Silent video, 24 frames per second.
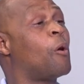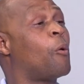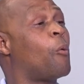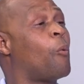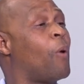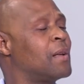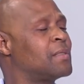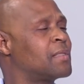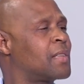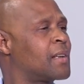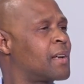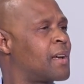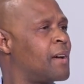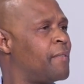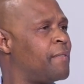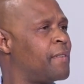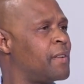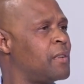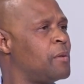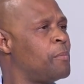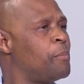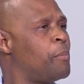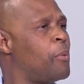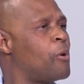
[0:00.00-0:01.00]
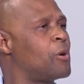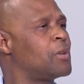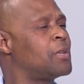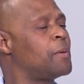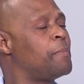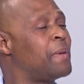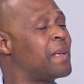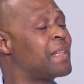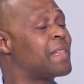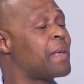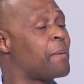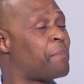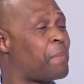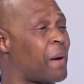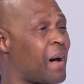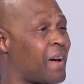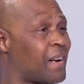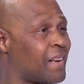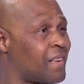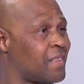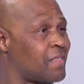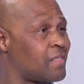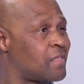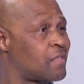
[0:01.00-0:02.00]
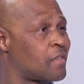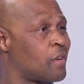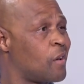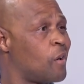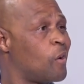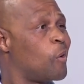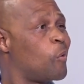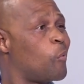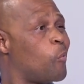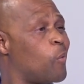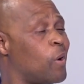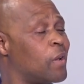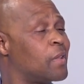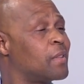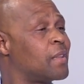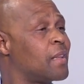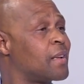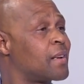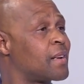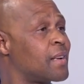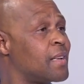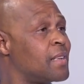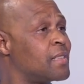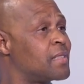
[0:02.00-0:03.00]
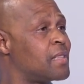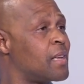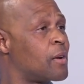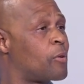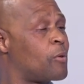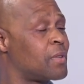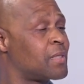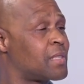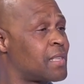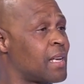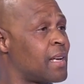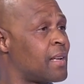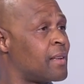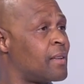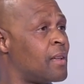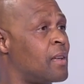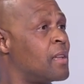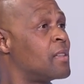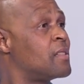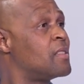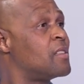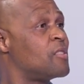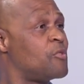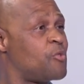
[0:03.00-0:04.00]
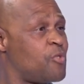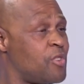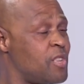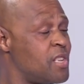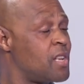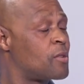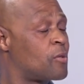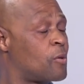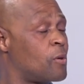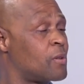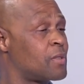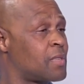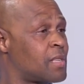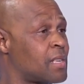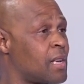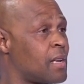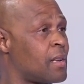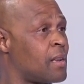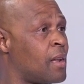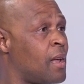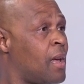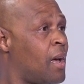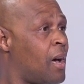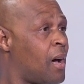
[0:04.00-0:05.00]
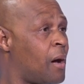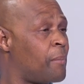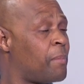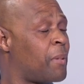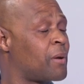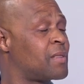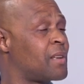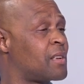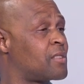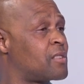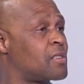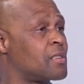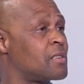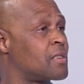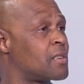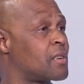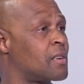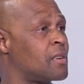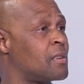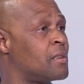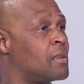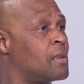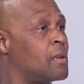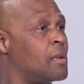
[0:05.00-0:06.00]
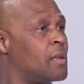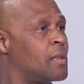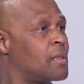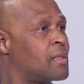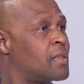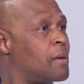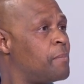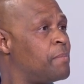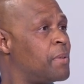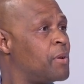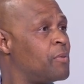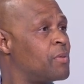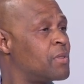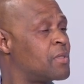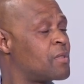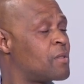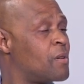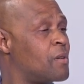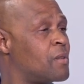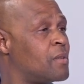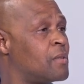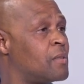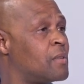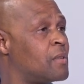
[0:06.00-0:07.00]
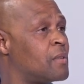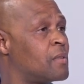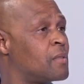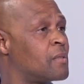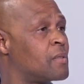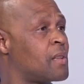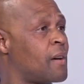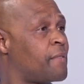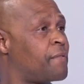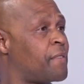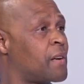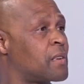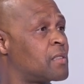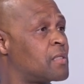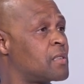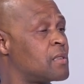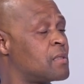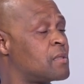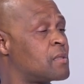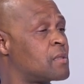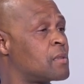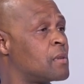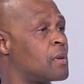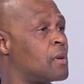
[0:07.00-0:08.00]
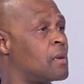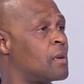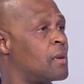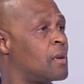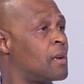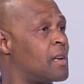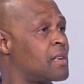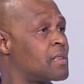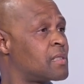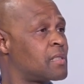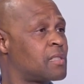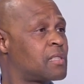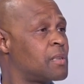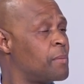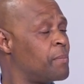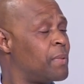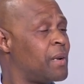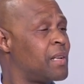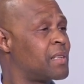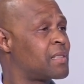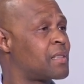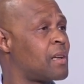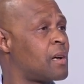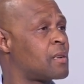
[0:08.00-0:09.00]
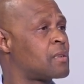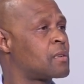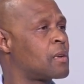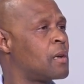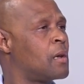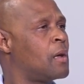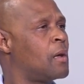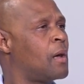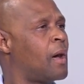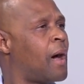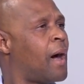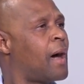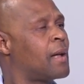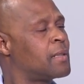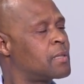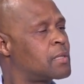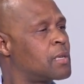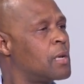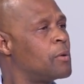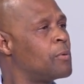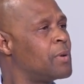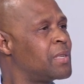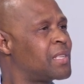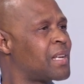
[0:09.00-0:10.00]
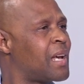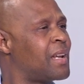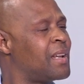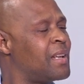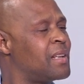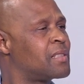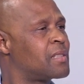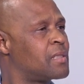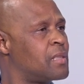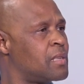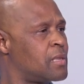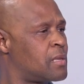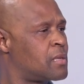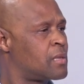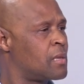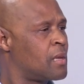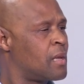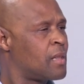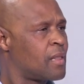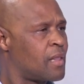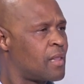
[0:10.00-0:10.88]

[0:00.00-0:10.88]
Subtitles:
Once the governing body, being the parents, when they raise the concern, the genuine concern about their children, they're being withdrawn their functions. Simple as that. Until we challenge this